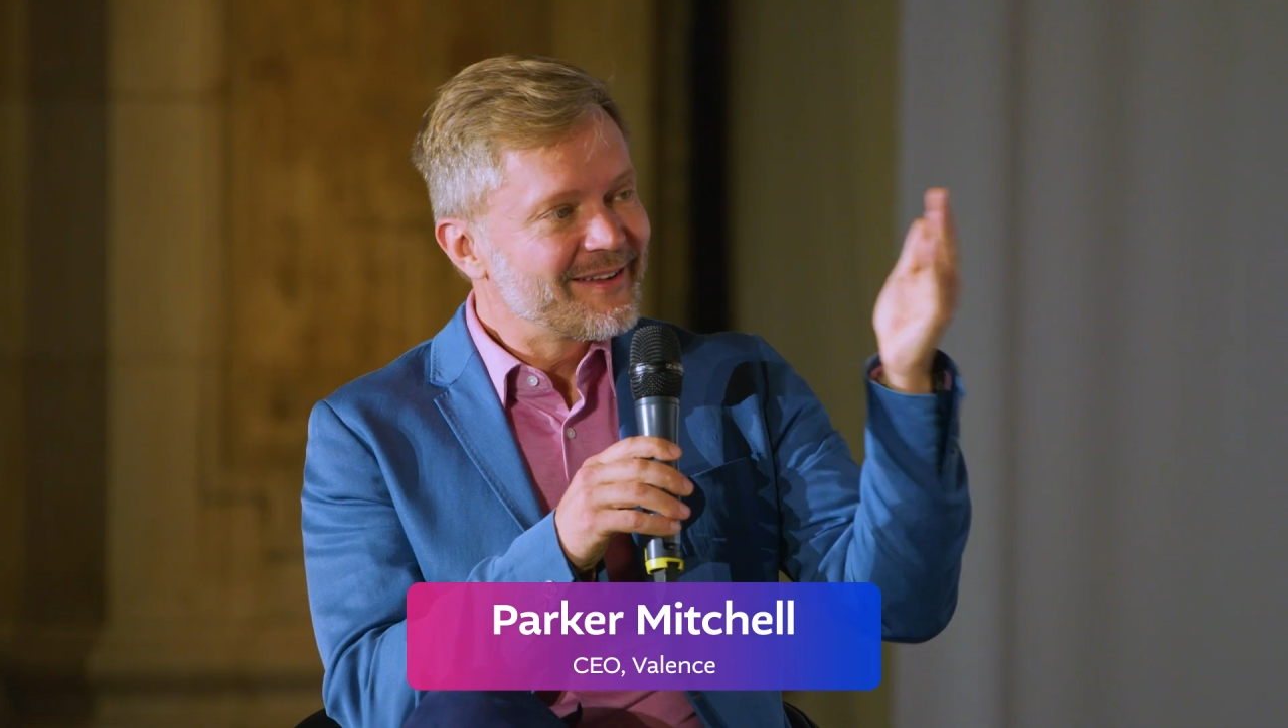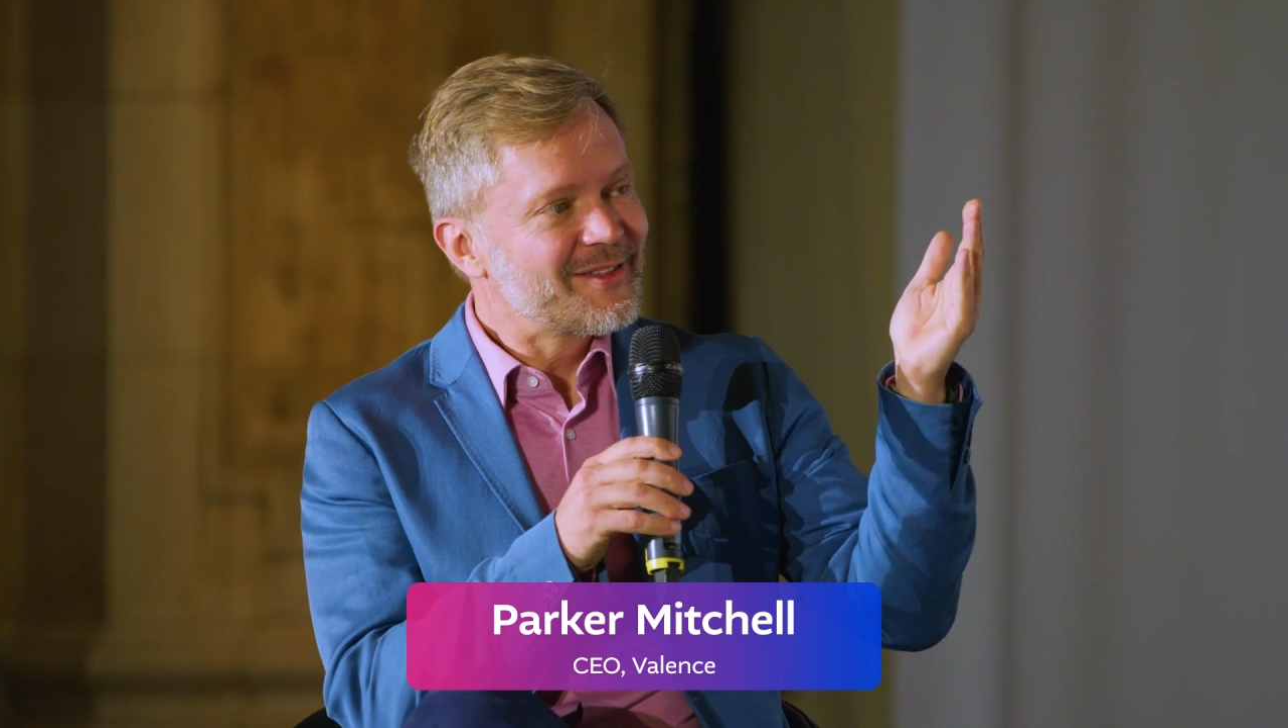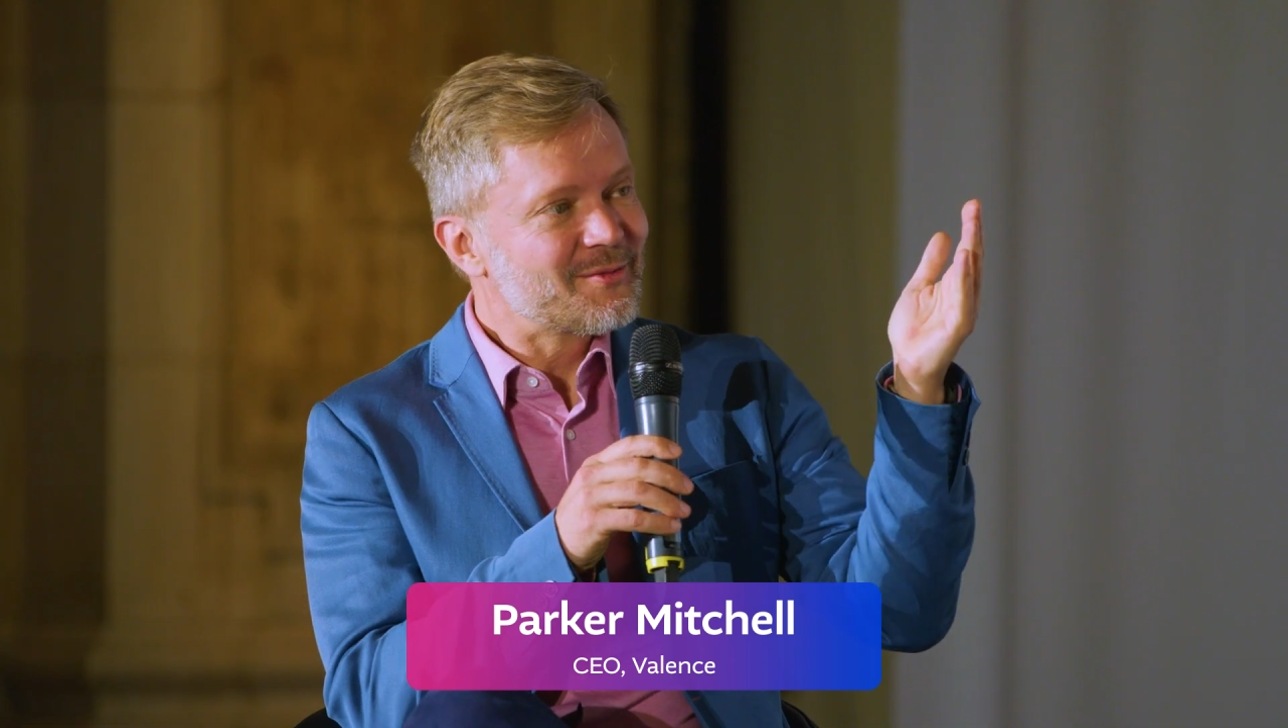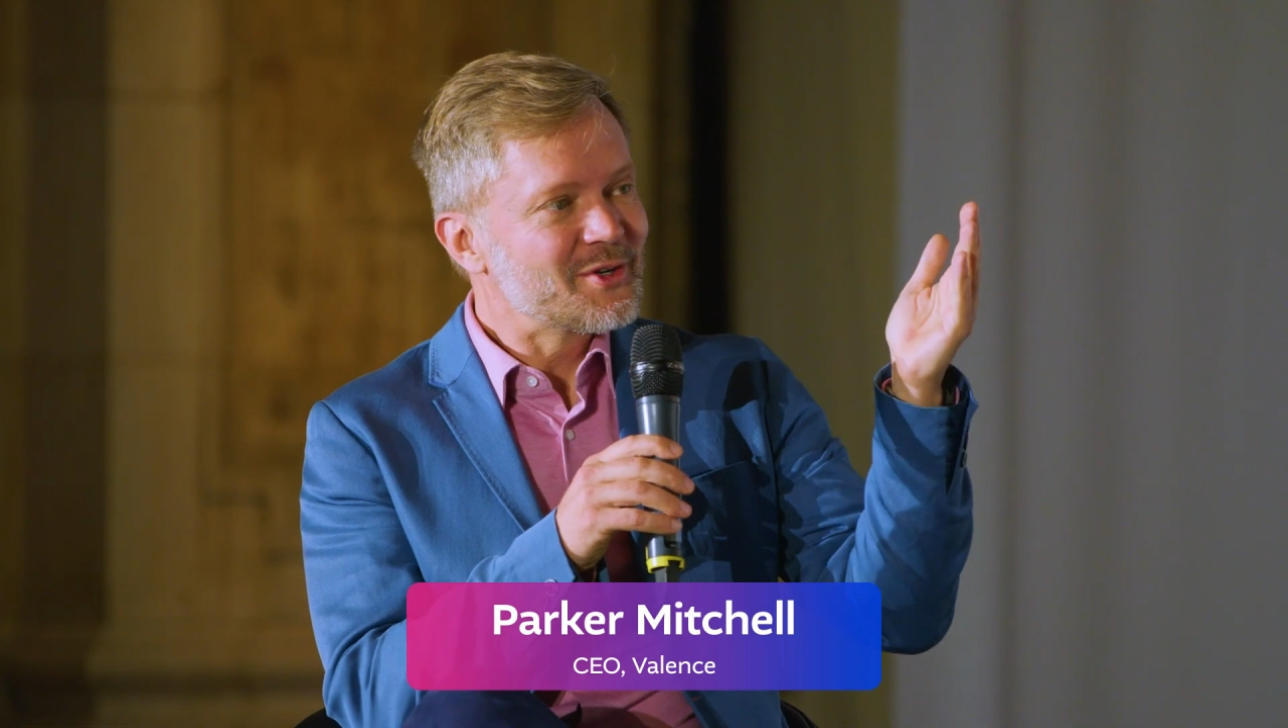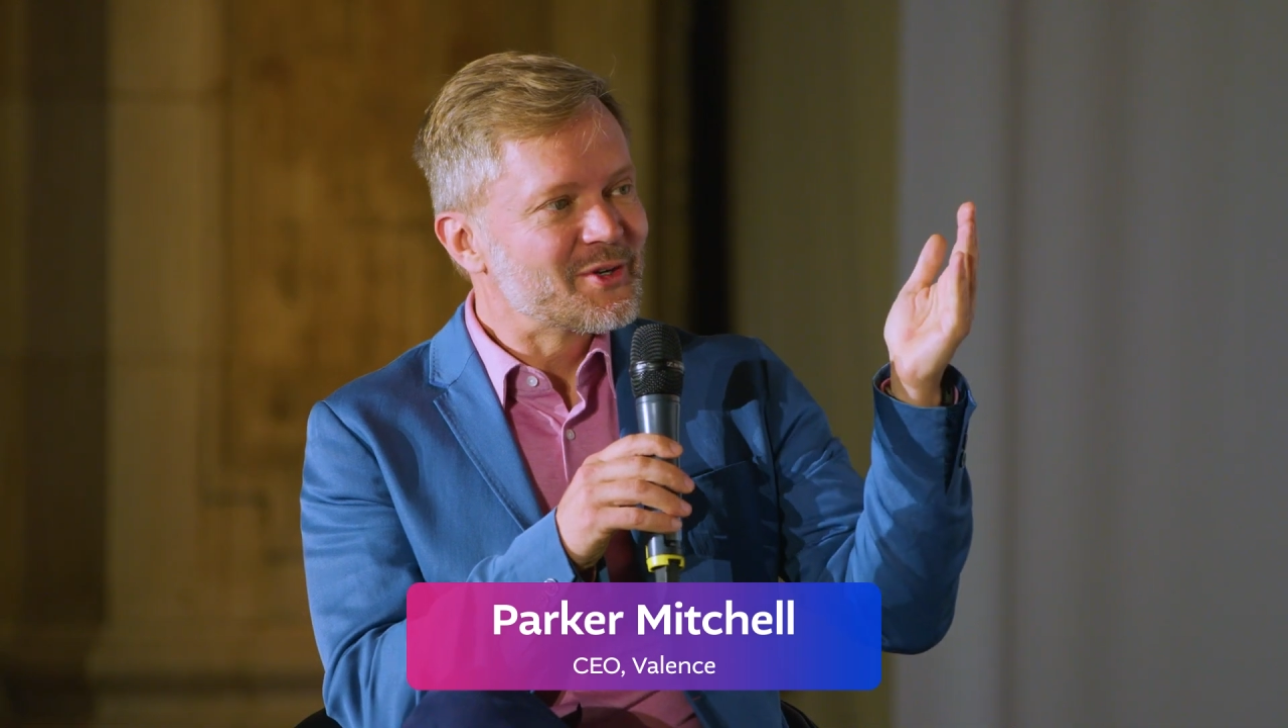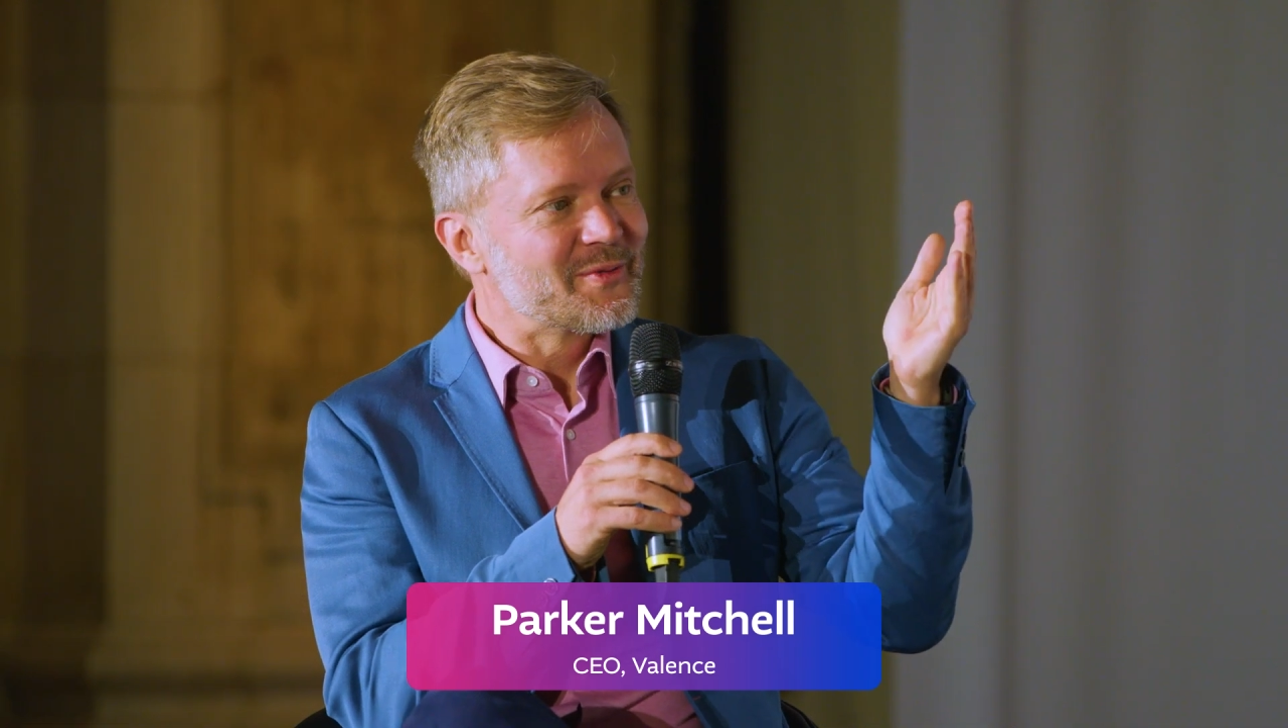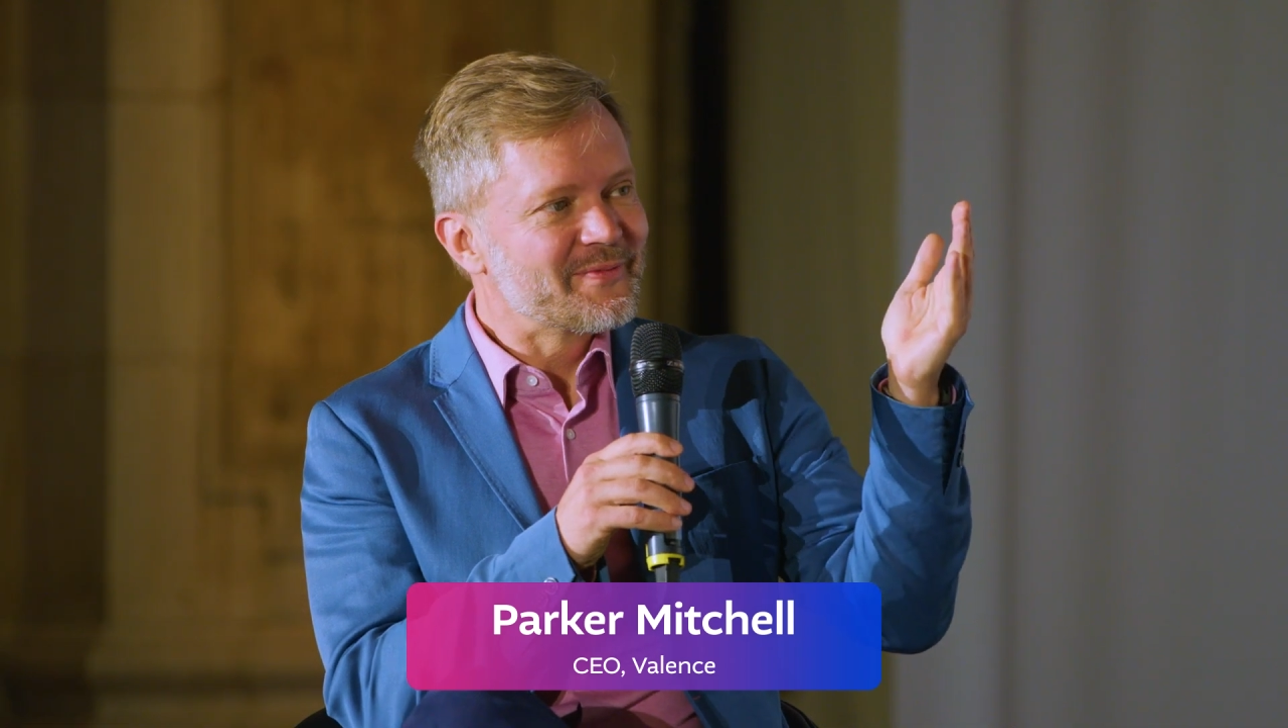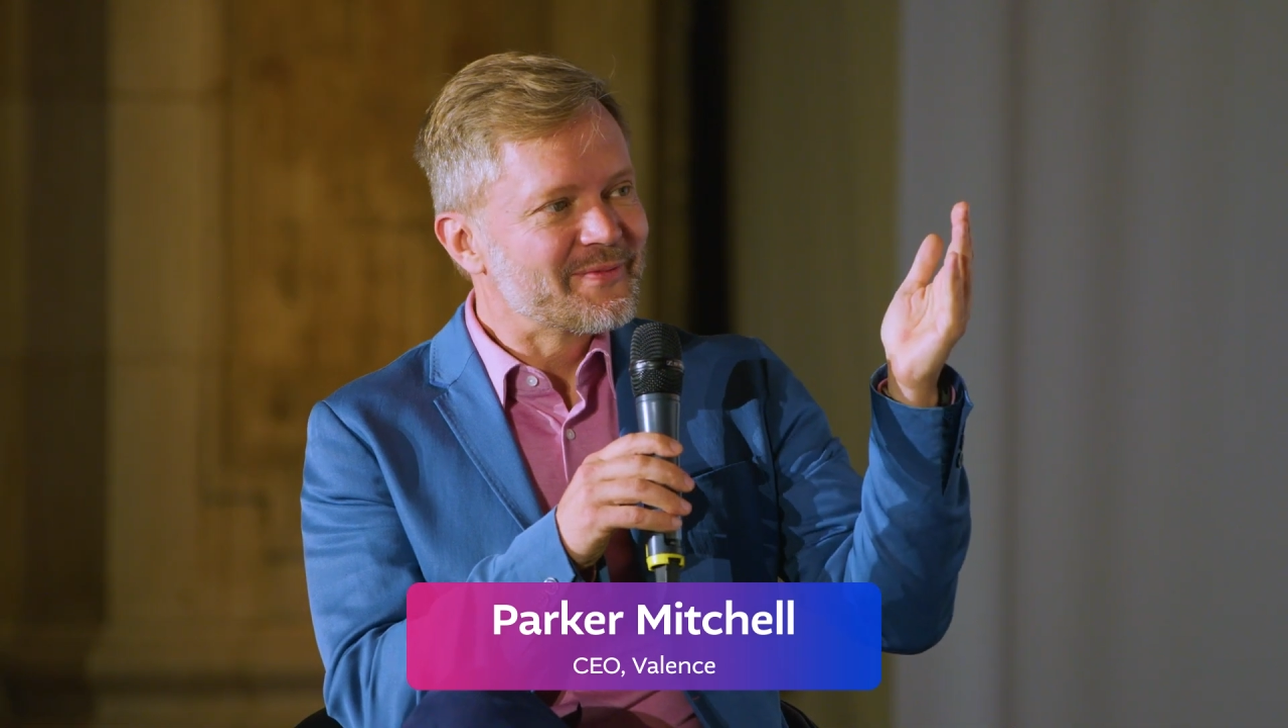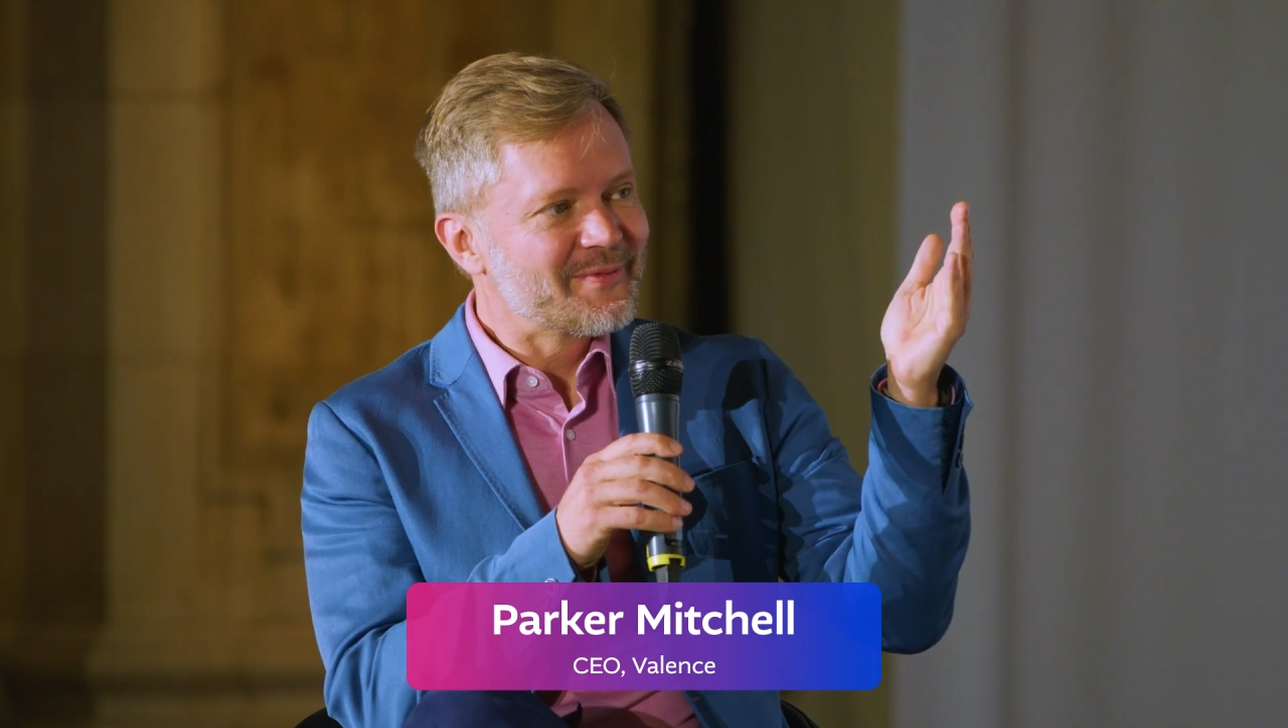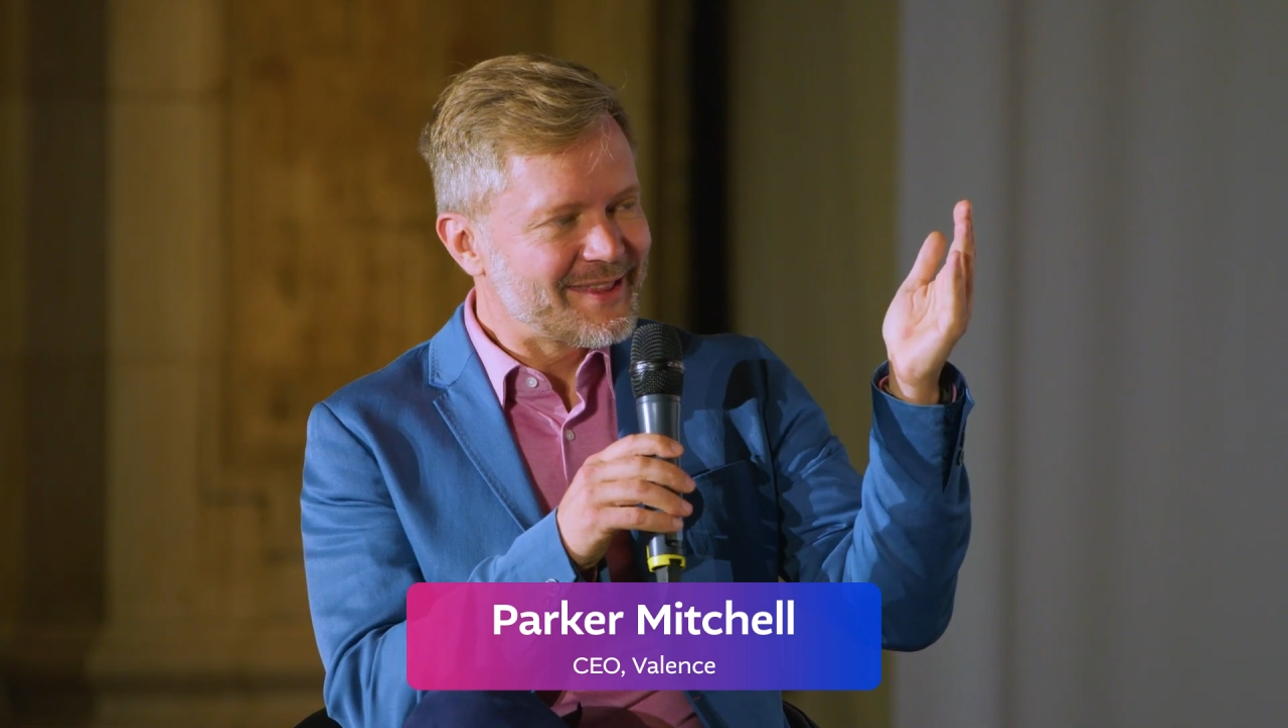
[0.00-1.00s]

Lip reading: the room